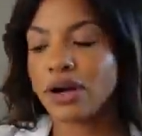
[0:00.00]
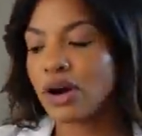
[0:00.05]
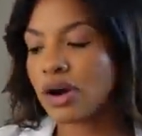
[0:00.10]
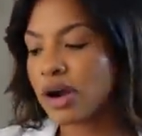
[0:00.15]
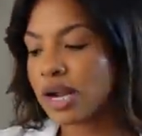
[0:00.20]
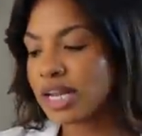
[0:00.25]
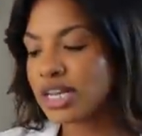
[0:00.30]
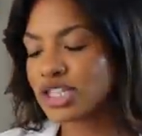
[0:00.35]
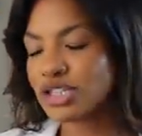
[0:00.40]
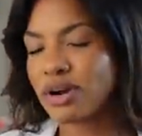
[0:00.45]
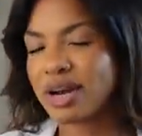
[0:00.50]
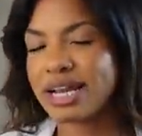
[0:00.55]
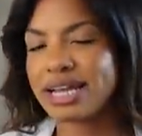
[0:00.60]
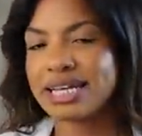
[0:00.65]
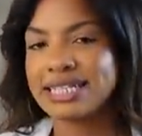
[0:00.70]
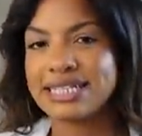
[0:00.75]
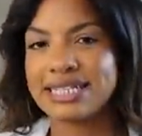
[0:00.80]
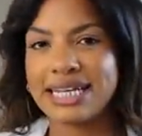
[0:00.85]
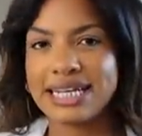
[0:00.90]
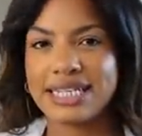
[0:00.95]
kind of trying
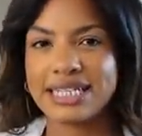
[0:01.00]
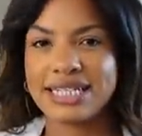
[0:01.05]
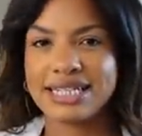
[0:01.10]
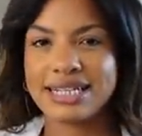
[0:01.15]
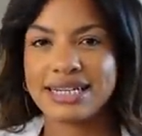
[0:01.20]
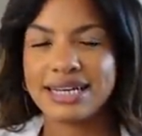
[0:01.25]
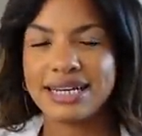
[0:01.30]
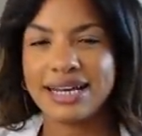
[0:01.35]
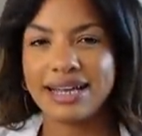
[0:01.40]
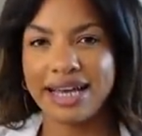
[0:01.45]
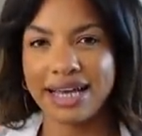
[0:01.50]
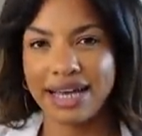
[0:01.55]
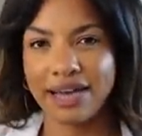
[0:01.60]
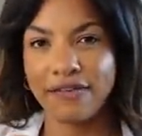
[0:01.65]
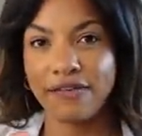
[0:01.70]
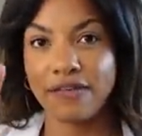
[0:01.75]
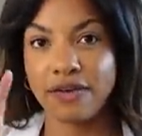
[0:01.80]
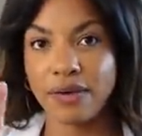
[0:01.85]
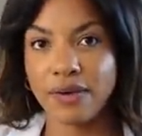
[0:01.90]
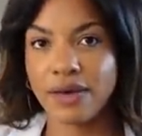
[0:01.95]
to stick to like
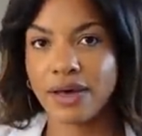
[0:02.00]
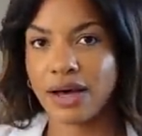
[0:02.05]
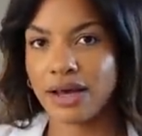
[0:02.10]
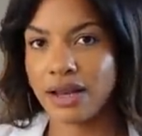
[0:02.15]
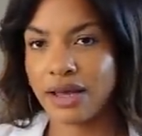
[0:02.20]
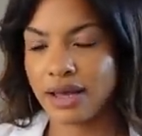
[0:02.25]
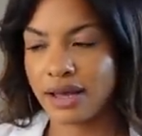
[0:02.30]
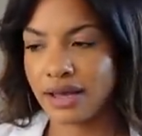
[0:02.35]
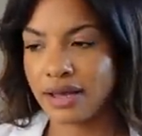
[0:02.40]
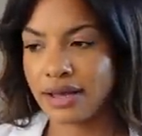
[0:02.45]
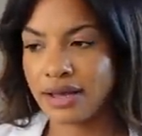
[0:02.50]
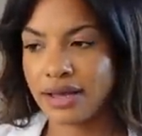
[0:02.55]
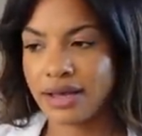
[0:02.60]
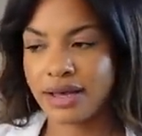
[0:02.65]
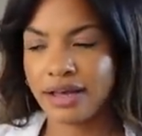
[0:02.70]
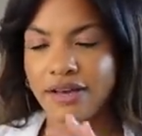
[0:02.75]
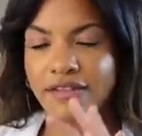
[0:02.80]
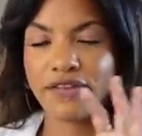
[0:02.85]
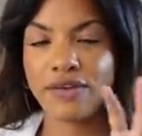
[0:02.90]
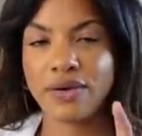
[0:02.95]
a few colours
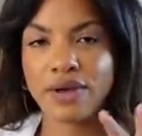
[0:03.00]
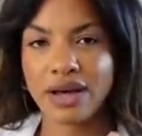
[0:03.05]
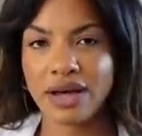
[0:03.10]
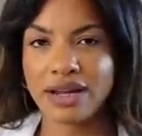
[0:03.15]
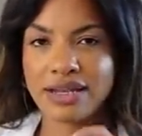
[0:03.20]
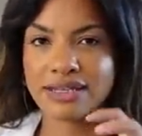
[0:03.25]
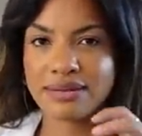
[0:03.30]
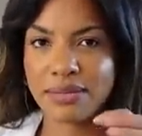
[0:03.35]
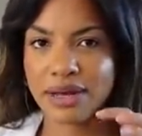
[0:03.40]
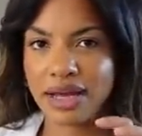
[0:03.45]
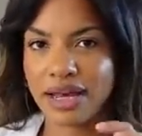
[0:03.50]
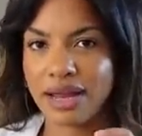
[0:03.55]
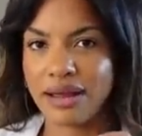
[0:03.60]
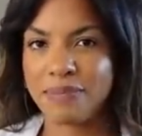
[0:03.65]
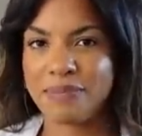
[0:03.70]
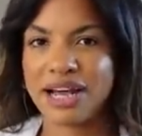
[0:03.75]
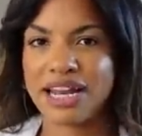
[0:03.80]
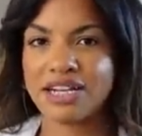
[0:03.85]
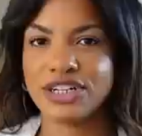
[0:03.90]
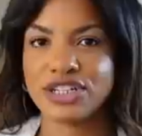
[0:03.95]
in my colour
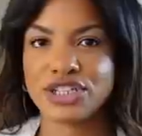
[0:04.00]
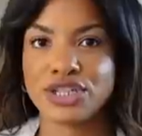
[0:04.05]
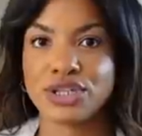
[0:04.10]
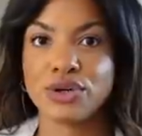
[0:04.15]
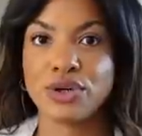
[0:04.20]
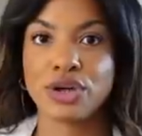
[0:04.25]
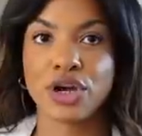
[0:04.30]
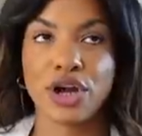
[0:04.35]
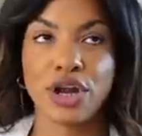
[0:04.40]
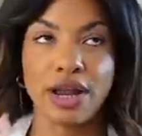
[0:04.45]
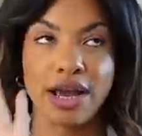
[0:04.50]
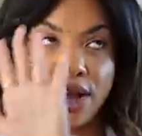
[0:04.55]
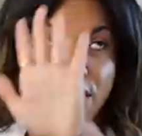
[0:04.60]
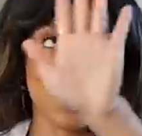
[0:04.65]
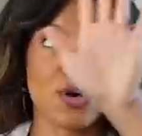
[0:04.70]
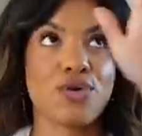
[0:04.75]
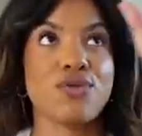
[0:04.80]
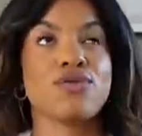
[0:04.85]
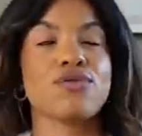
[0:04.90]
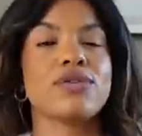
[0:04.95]
palette just to not go like
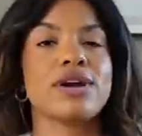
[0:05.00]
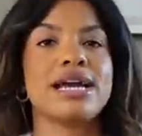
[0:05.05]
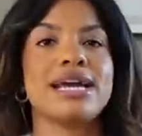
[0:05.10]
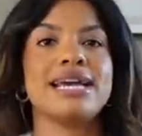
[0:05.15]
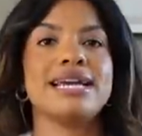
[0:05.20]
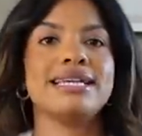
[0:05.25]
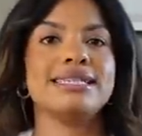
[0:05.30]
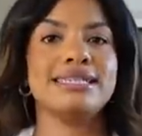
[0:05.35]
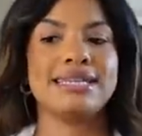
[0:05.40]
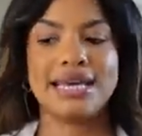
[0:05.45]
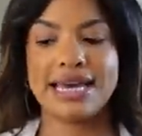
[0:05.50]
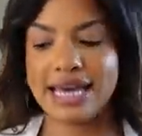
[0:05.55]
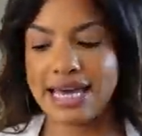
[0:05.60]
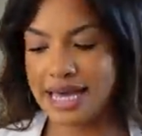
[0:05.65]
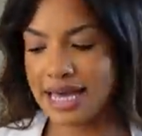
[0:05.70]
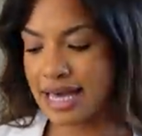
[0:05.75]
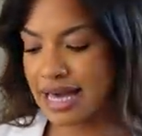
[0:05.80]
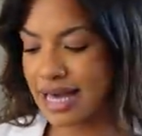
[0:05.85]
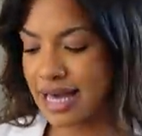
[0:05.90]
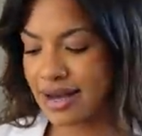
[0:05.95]

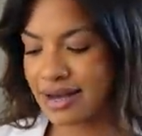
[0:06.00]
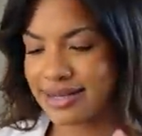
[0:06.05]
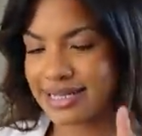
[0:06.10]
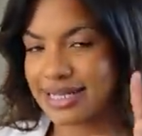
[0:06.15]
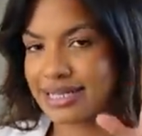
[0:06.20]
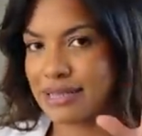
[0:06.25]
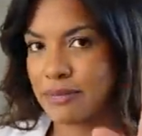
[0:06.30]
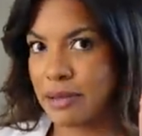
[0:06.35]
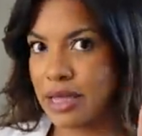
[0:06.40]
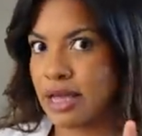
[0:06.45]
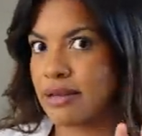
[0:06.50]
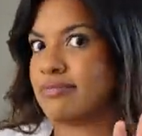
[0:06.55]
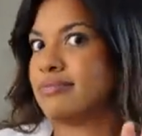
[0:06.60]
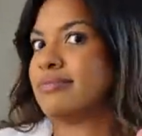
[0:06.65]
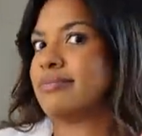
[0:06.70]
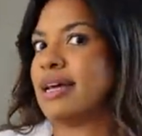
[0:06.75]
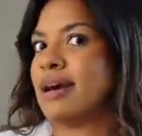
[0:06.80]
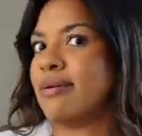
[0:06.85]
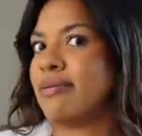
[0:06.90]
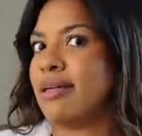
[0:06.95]
crazy, because that's a bit
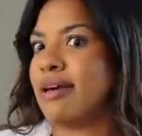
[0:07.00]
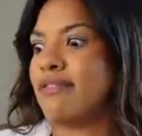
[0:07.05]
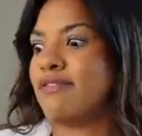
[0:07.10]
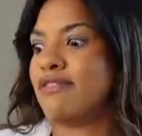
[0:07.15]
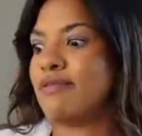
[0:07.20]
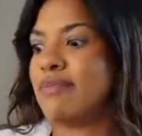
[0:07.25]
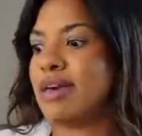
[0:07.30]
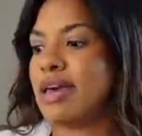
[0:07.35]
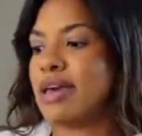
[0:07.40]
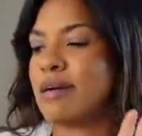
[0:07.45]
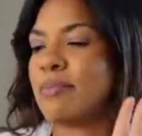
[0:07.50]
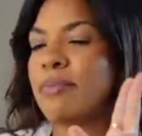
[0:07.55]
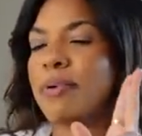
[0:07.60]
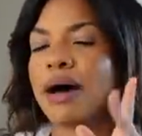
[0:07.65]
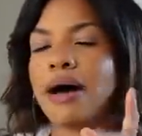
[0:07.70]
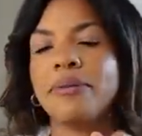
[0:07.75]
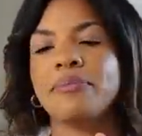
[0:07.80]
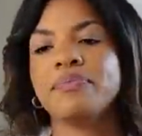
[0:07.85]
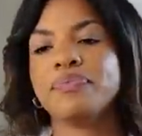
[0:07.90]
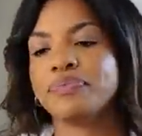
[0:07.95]
out there for me.
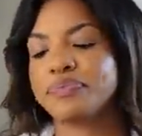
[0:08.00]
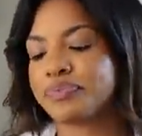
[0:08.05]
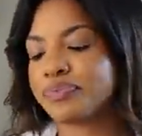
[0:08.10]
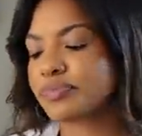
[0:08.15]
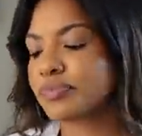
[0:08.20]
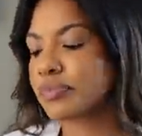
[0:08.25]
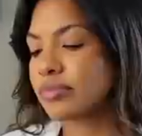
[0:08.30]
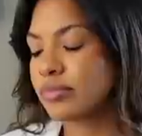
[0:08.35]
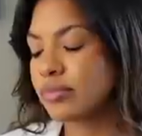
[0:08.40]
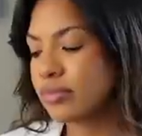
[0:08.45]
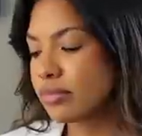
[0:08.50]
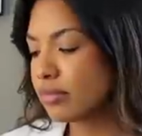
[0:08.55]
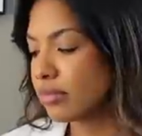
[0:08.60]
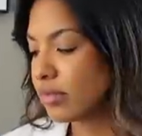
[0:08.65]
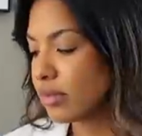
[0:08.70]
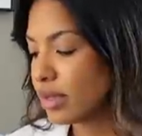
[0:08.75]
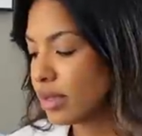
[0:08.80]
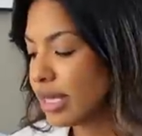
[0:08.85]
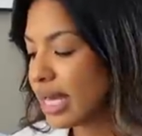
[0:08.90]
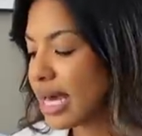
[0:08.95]
But
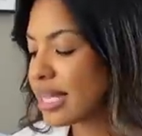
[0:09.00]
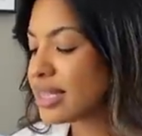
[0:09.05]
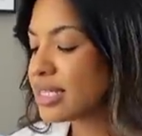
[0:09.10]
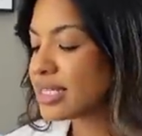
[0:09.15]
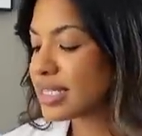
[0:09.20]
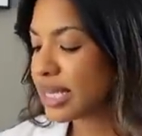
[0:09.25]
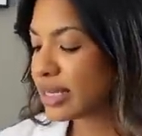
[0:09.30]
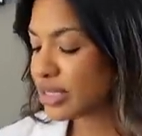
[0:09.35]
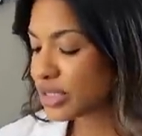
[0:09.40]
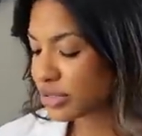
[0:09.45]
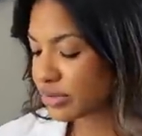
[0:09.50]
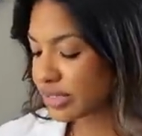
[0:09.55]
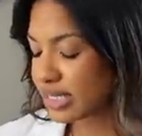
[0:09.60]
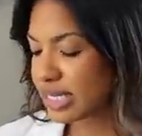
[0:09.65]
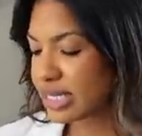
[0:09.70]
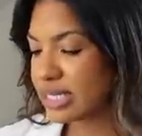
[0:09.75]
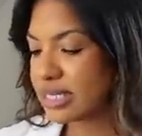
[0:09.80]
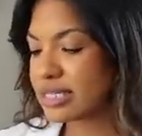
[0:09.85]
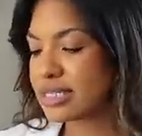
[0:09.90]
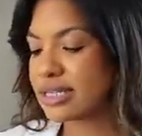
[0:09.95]
yeah, the sage
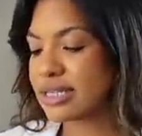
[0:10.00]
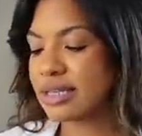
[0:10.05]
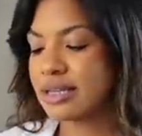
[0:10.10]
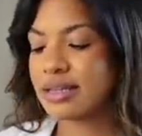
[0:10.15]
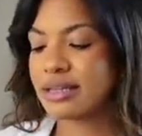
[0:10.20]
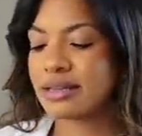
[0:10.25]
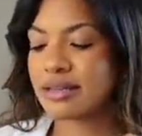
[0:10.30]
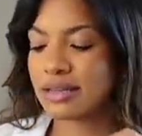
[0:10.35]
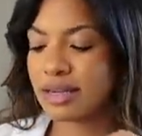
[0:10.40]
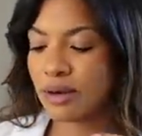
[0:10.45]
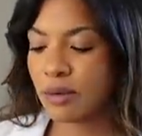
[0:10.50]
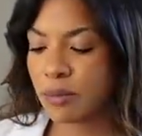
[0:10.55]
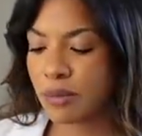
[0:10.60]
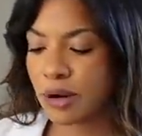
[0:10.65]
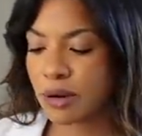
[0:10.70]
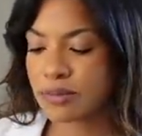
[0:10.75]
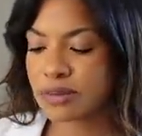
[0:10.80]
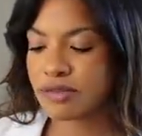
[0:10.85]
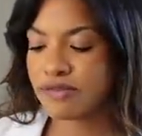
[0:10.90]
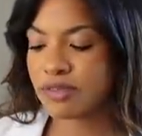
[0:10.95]
greens, the little
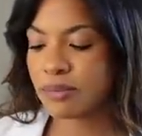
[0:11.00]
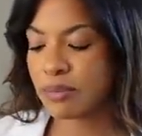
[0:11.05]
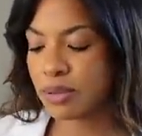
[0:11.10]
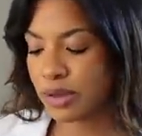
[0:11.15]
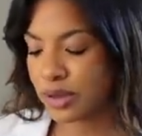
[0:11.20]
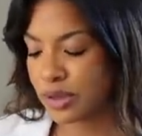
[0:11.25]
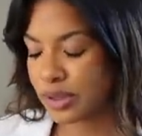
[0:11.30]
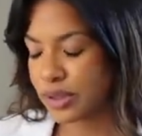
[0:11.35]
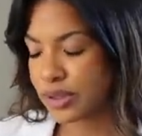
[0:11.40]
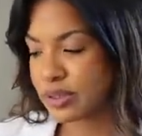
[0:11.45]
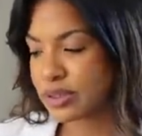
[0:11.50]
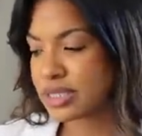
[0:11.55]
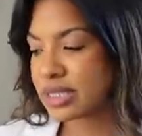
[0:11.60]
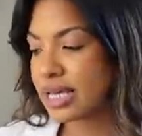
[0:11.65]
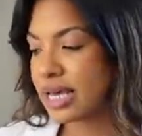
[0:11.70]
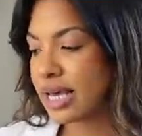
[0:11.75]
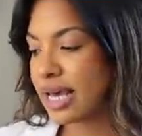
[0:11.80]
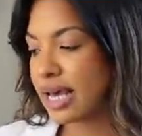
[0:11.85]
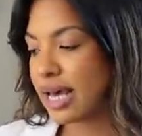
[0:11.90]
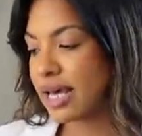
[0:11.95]
pops of the
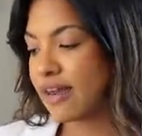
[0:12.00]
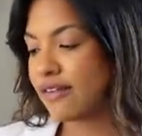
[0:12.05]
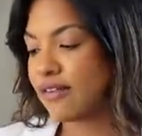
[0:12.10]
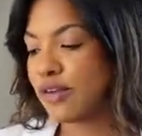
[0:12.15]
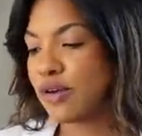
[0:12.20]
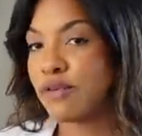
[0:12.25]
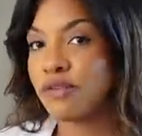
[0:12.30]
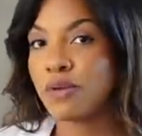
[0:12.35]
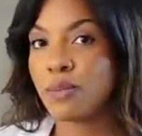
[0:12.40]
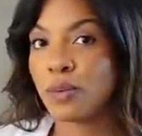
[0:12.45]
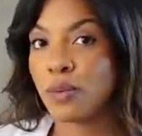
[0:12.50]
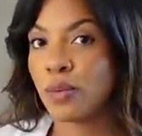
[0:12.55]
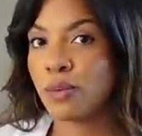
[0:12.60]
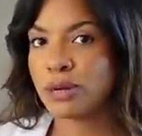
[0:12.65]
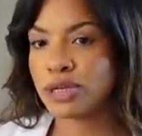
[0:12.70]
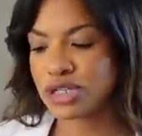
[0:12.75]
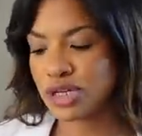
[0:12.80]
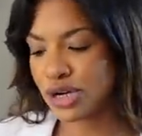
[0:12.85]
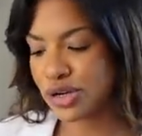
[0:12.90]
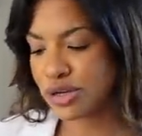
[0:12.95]
blues, and a few of the
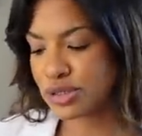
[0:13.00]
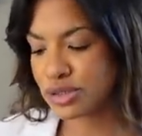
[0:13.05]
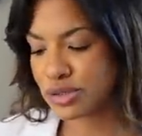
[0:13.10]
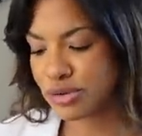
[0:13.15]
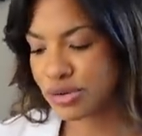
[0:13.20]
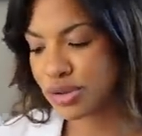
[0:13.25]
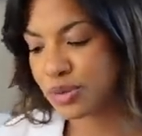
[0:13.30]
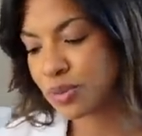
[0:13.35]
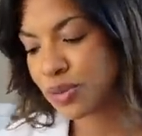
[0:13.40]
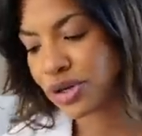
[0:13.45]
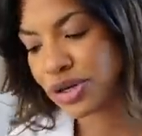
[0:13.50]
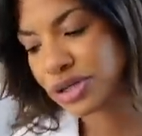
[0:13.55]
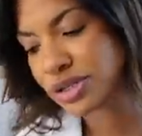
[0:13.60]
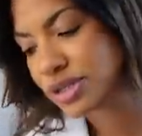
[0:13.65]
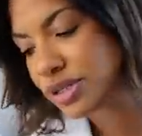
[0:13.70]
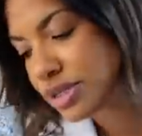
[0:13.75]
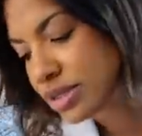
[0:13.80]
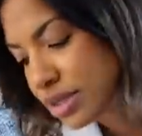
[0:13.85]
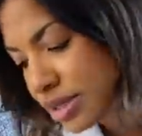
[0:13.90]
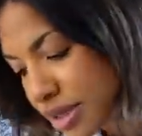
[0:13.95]
warmer tones through the
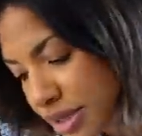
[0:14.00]
woods.